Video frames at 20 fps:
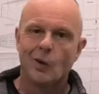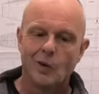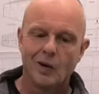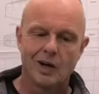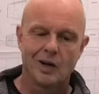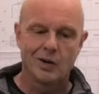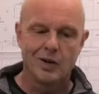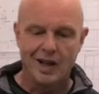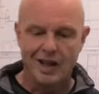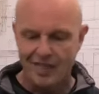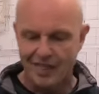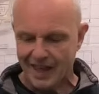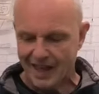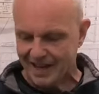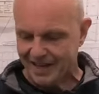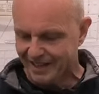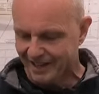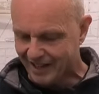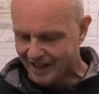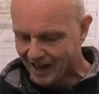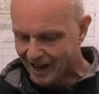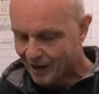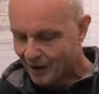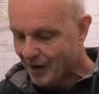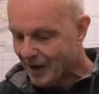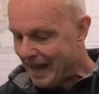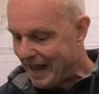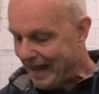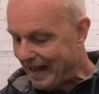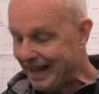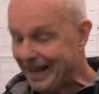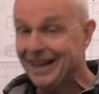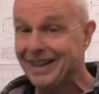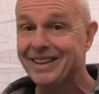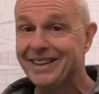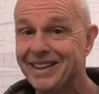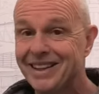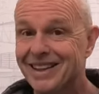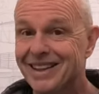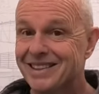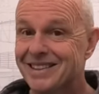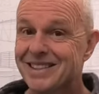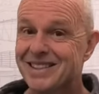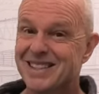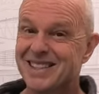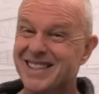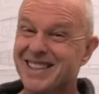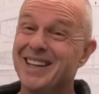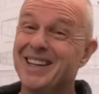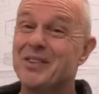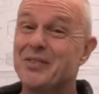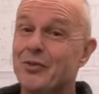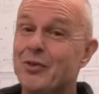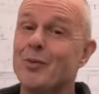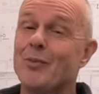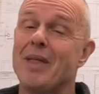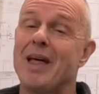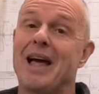Well, there you go. And you can see from